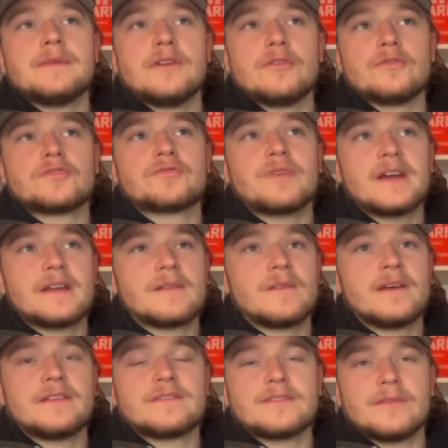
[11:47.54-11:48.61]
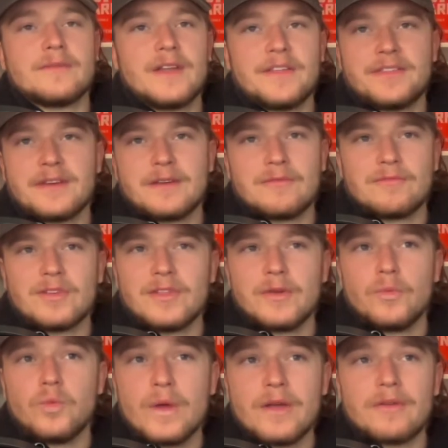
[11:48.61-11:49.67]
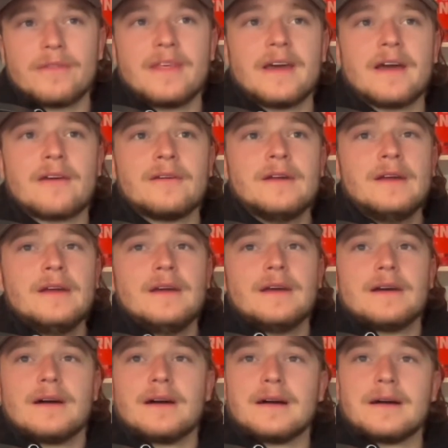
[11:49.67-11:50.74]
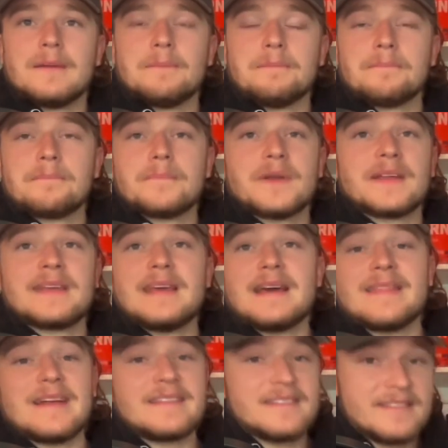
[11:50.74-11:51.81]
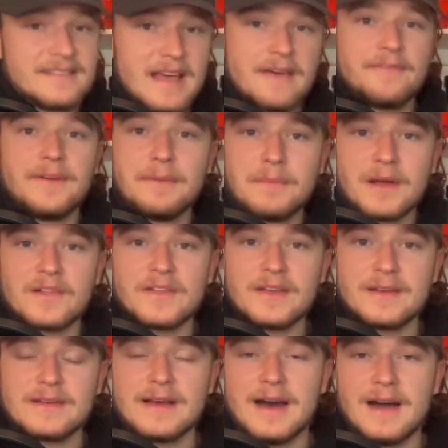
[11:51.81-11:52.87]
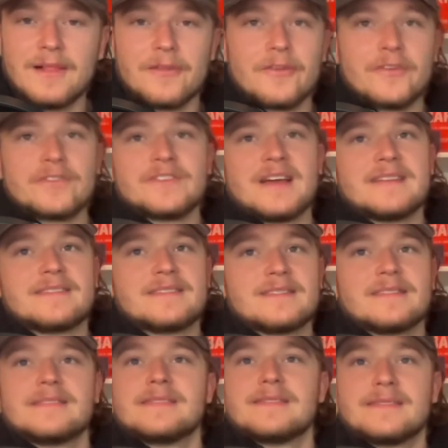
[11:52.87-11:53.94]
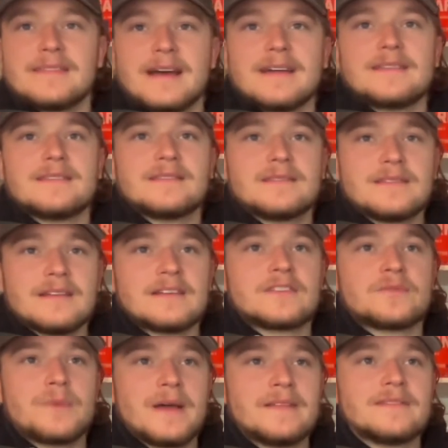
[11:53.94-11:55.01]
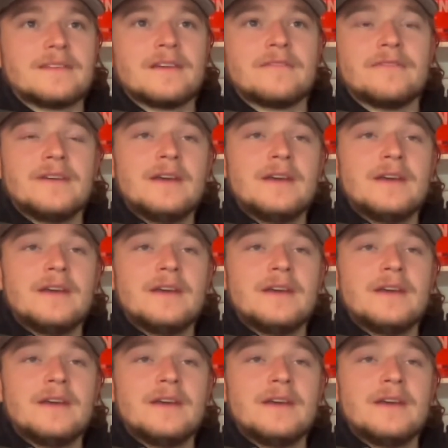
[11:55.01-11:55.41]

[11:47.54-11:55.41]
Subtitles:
no trade list, so nothing really weird there. But again, that's $7 million. That's expensive.